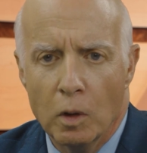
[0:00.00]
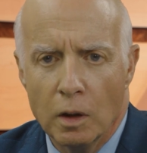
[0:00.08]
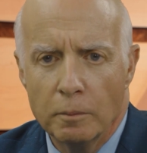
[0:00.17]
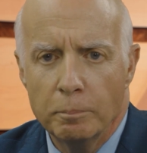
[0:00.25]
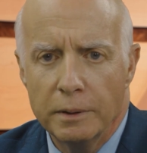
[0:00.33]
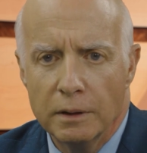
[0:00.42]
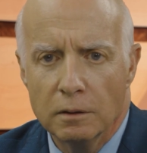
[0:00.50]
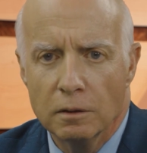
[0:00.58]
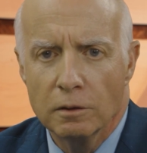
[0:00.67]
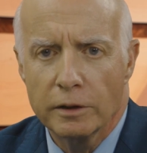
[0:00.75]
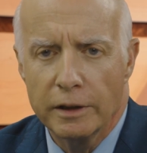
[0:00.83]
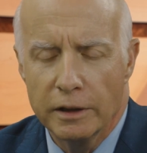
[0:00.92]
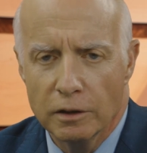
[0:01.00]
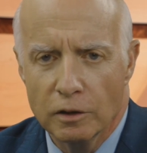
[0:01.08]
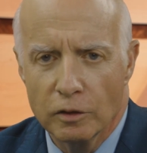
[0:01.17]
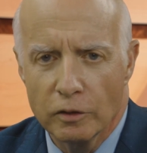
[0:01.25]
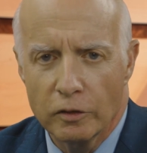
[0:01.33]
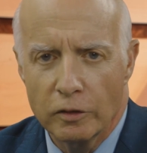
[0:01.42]
one pill
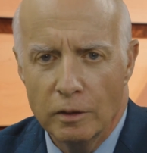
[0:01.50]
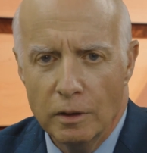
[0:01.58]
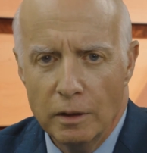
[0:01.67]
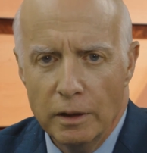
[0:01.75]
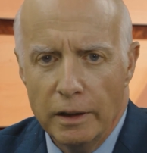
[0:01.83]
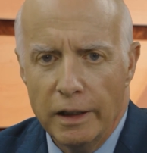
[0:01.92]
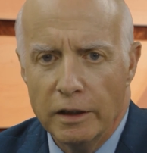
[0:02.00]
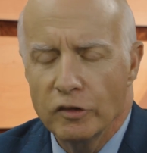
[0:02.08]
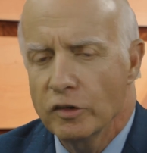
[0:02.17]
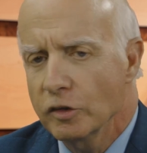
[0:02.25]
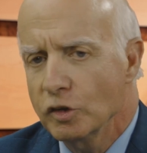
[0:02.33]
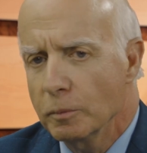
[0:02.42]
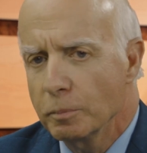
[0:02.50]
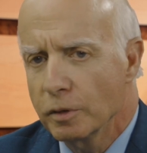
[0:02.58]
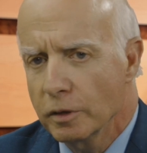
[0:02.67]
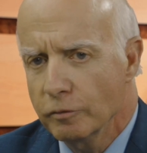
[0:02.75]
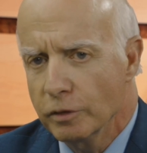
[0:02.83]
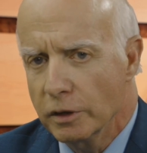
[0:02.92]
kills, it is such a
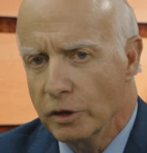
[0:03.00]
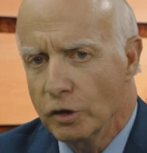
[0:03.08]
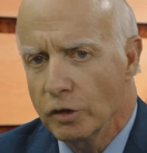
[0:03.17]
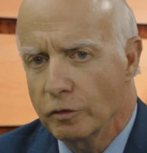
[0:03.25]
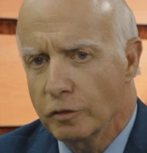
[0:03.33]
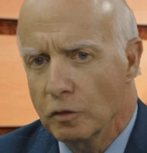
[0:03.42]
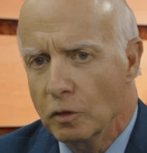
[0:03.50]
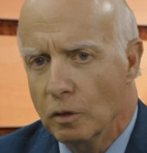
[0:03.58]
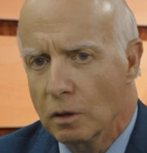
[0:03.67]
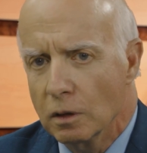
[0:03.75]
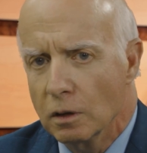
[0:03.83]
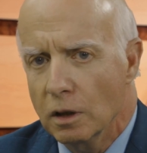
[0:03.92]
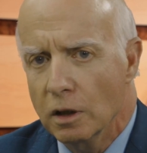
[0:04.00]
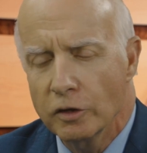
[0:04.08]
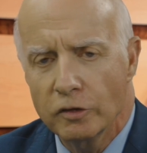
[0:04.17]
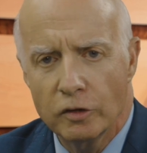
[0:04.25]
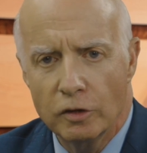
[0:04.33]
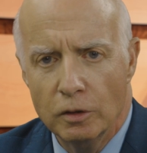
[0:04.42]
privilege for
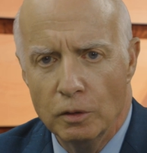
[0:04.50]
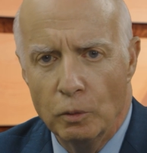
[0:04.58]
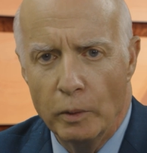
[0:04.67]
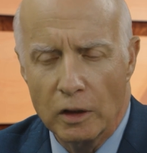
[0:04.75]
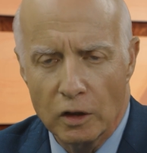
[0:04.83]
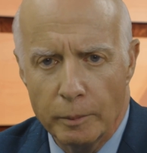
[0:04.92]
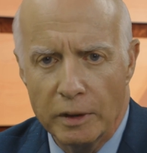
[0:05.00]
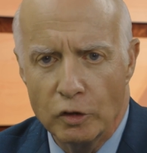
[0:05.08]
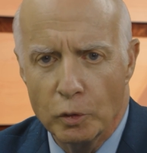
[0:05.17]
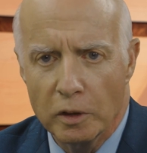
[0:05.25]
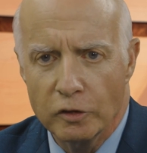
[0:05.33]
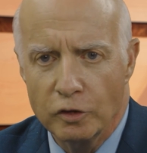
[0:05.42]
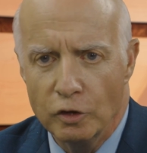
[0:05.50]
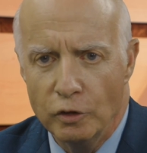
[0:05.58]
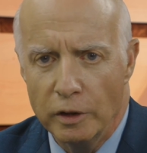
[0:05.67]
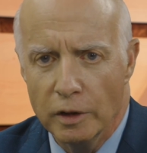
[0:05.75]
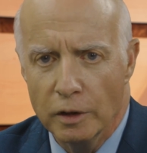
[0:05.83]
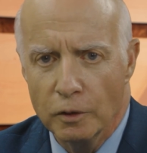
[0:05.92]
us to welcome into our
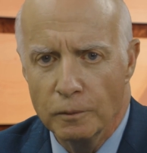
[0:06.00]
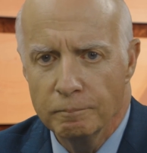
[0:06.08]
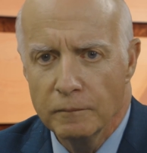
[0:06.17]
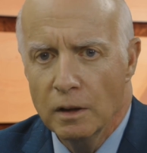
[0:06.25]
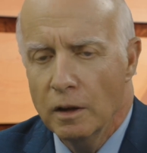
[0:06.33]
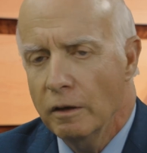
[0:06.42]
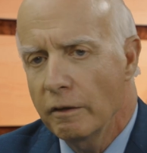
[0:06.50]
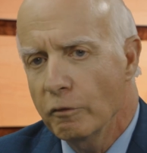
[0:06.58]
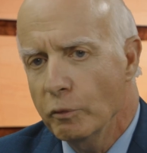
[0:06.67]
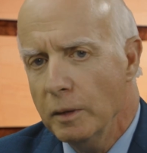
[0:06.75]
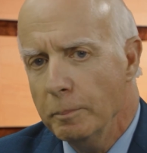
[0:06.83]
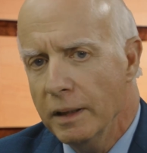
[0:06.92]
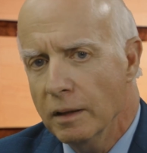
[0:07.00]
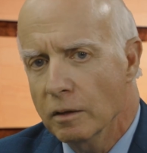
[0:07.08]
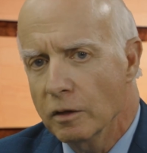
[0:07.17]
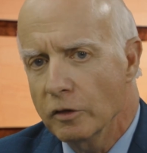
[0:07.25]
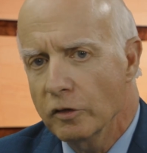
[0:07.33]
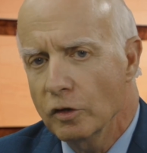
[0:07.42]
studio three
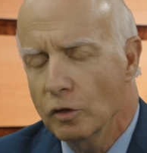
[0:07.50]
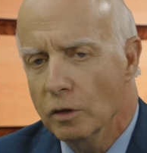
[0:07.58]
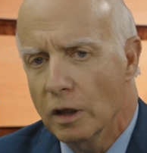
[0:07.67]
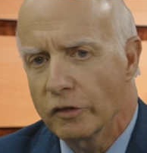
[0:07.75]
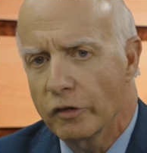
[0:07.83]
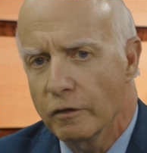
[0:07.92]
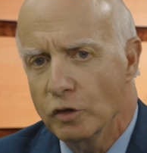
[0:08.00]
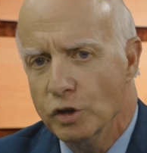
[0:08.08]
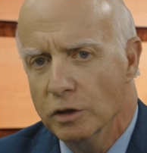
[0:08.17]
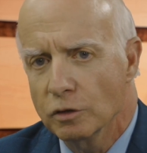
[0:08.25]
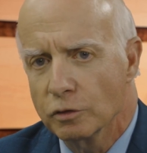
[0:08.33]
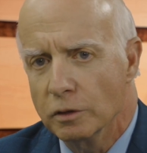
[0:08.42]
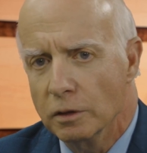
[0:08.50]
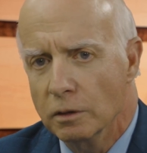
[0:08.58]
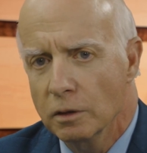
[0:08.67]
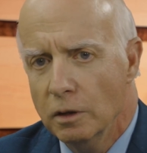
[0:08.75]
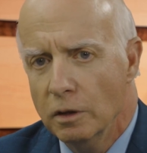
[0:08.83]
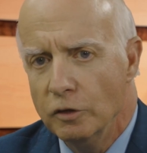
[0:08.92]
parents who lost their
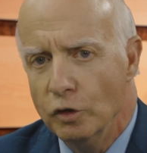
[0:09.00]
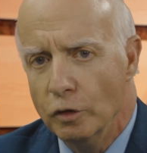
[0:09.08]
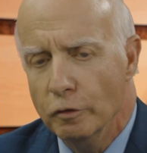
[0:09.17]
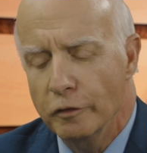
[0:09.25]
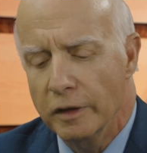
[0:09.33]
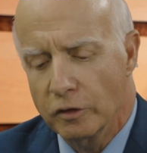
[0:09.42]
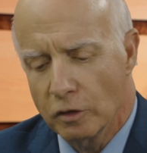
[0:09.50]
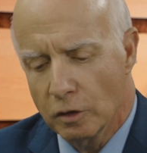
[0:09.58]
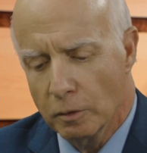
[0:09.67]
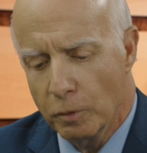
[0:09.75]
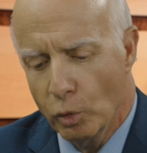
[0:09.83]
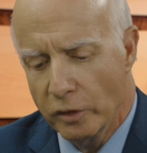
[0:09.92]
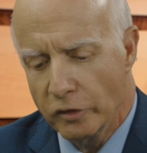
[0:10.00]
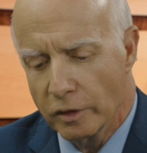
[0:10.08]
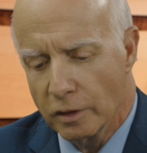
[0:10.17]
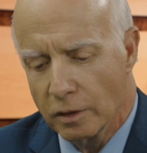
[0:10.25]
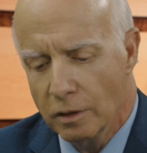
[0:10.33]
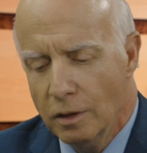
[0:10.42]
children due to fentanyl
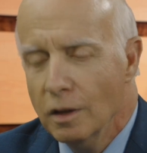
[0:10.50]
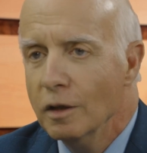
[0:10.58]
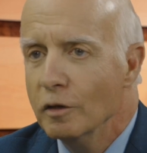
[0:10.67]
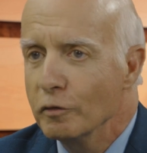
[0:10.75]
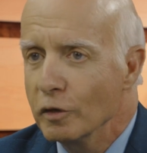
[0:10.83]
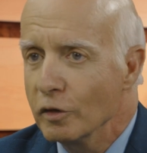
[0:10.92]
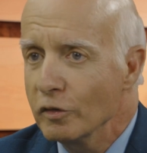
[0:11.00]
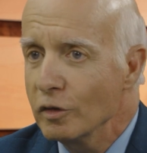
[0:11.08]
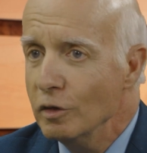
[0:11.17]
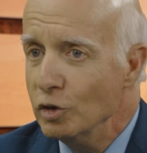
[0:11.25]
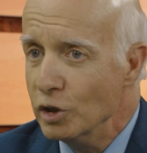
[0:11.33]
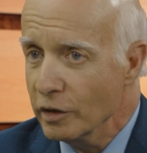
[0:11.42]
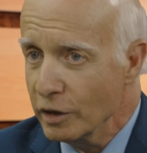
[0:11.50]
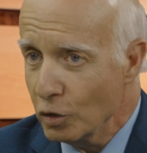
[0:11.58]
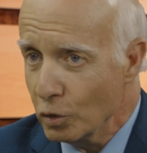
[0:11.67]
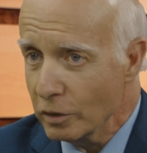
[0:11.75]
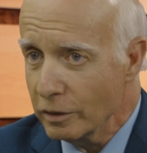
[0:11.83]
poisoning. First, Jeri